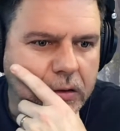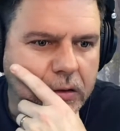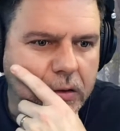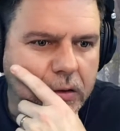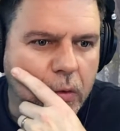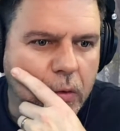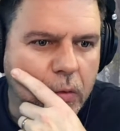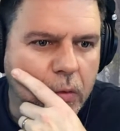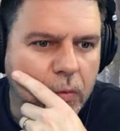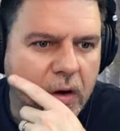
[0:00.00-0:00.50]

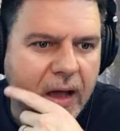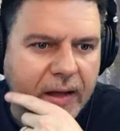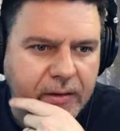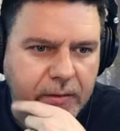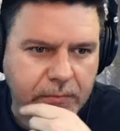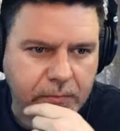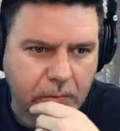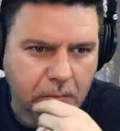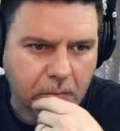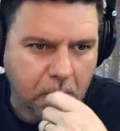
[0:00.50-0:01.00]
All right,
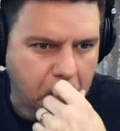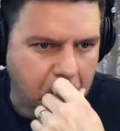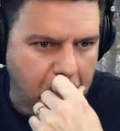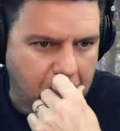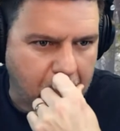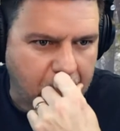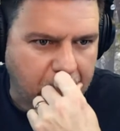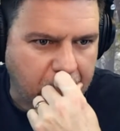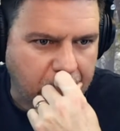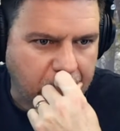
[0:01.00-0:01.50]

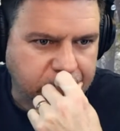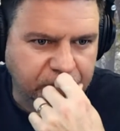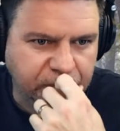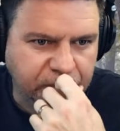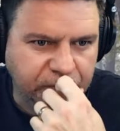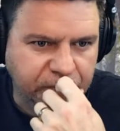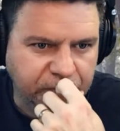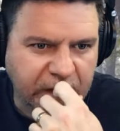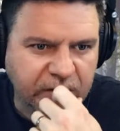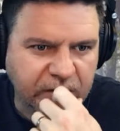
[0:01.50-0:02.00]

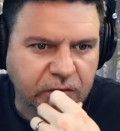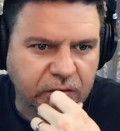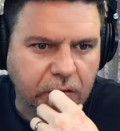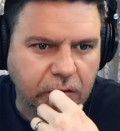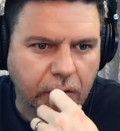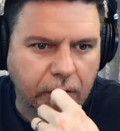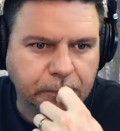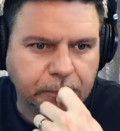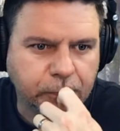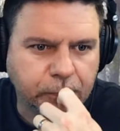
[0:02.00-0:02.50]
let's go.
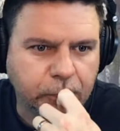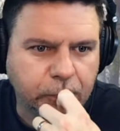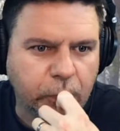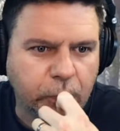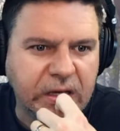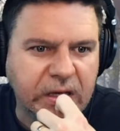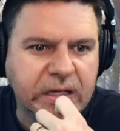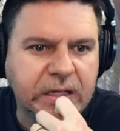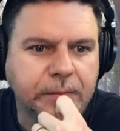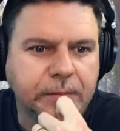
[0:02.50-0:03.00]
Week